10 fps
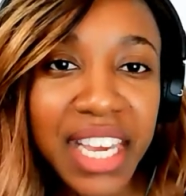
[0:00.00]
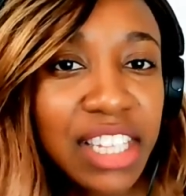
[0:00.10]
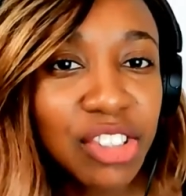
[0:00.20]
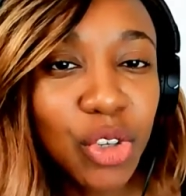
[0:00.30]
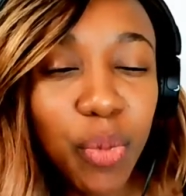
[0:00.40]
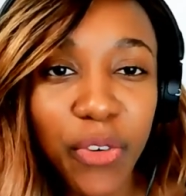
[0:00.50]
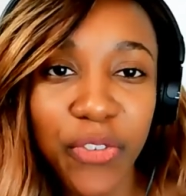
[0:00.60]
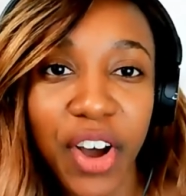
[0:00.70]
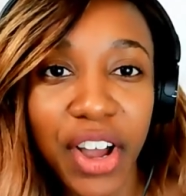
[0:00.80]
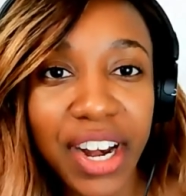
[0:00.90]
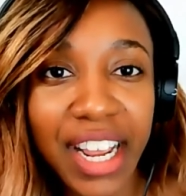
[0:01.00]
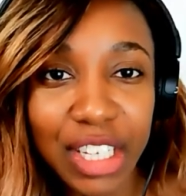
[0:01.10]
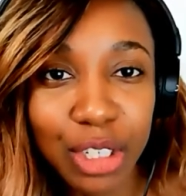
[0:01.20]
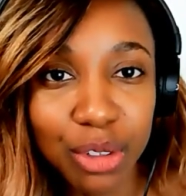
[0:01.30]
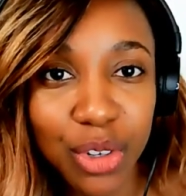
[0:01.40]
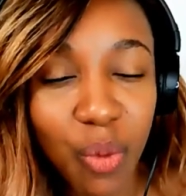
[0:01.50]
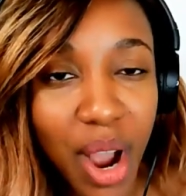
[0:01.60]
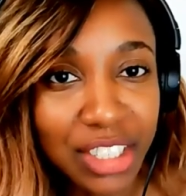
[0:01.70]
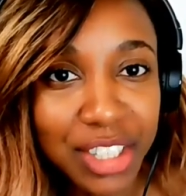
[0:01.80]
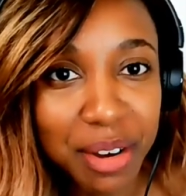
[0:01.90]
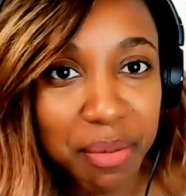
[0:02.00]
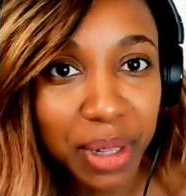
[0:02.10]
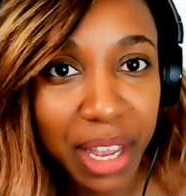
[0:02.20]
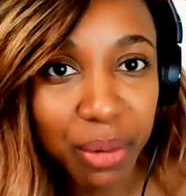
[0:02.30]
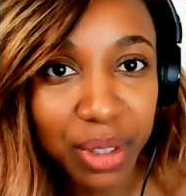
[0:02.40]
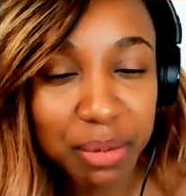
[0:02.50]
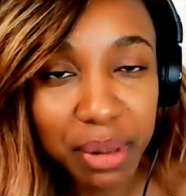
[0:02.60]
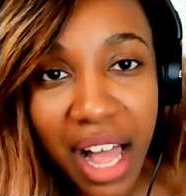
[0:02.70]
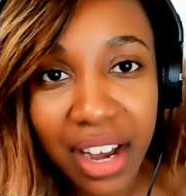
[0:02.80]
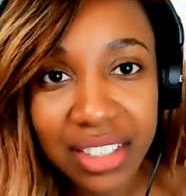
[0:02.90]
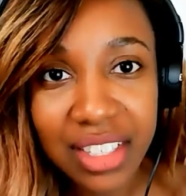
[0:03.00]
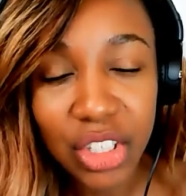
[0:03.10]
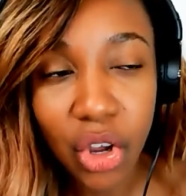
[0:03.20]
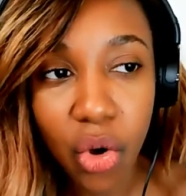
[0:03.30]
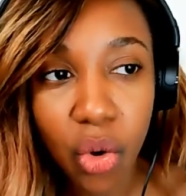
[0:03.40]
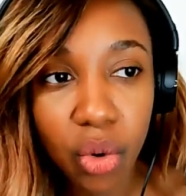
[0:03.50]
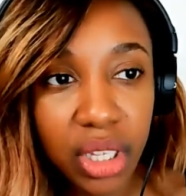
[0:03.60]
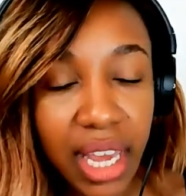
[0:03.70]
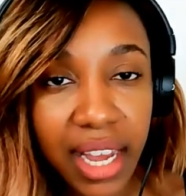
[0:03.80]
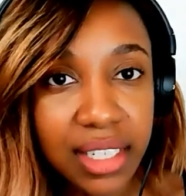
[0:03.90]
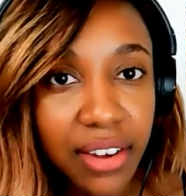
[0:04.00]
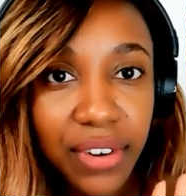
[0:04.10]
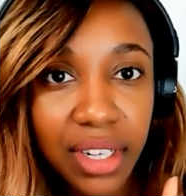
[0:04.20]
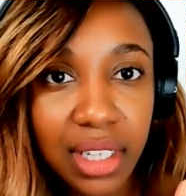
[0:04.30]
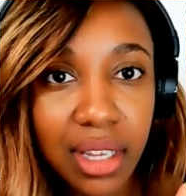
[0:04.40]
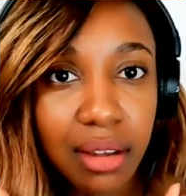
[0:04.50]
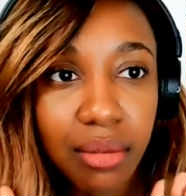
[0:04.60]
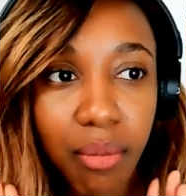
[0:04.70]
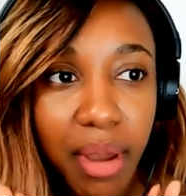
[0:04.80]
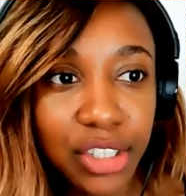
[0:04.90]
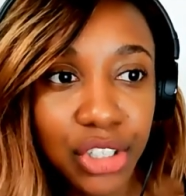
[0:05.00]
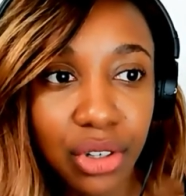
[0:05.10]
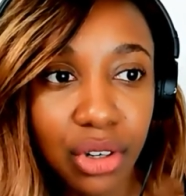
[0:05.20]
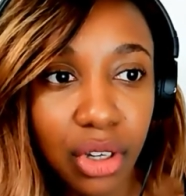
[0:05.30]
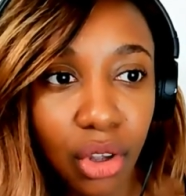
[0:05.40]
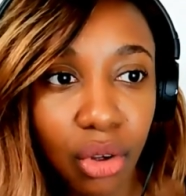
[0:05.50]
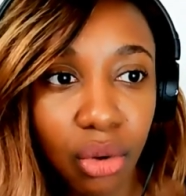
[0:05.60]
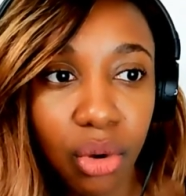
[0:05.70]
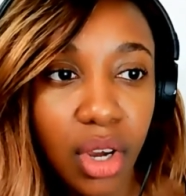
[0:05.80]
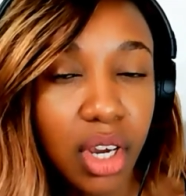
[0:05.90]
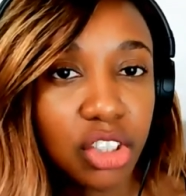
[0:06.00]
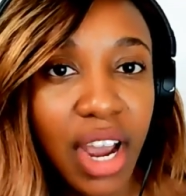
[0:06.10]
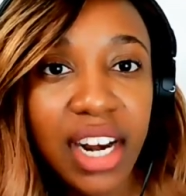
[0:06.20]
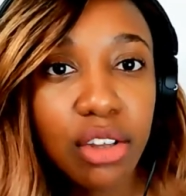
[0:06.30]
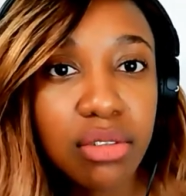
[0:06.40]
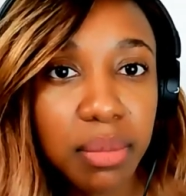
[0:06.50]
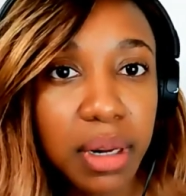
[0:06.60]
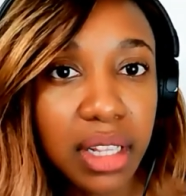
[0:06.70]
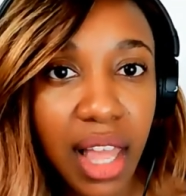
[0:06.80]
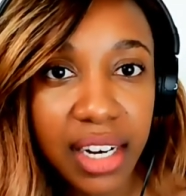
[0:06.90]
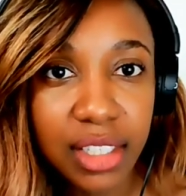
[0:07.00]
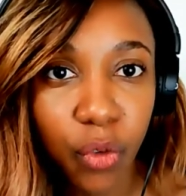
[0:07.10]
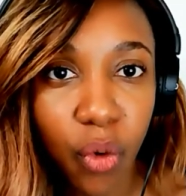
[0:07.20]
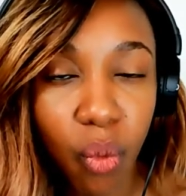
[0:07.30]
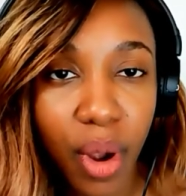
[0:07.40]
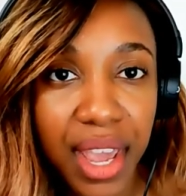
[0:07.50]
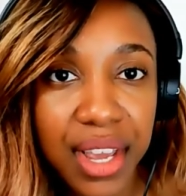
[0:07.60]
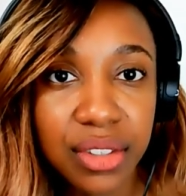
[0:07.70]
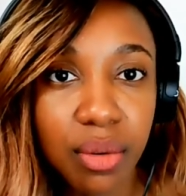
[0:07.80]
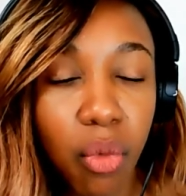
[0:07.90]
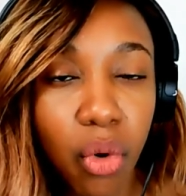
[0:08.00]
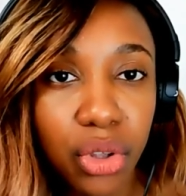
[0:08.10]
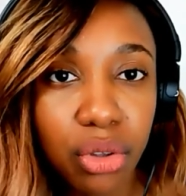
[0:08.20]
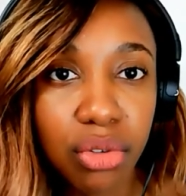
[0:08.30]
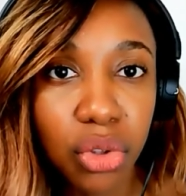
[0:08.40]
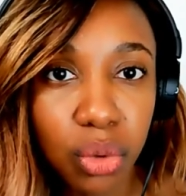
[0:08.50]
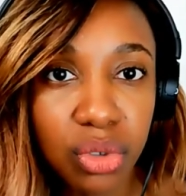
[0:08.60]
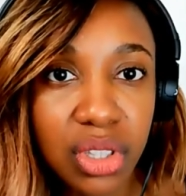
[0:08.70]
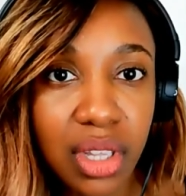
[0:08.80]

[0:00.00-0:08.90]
it's super fun and cute to watch them play with the blocks. So, yeah, definitely make sure you try to use them in a lot of different ways. The more you use